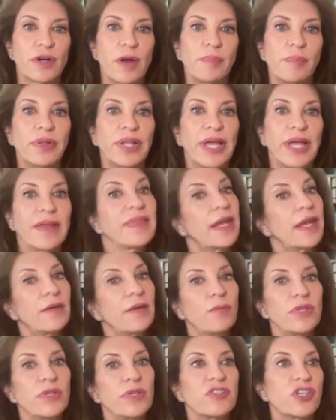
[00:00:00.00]
a plan that
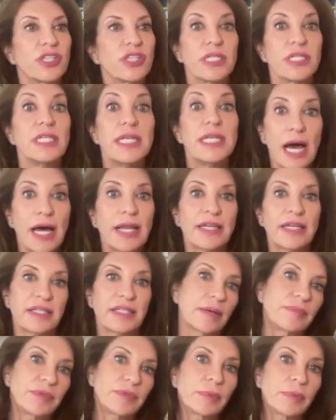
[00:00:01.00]
was just not
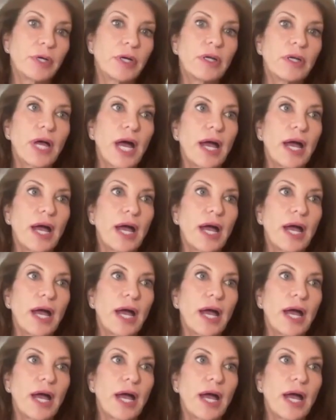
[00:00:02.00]
acceptable.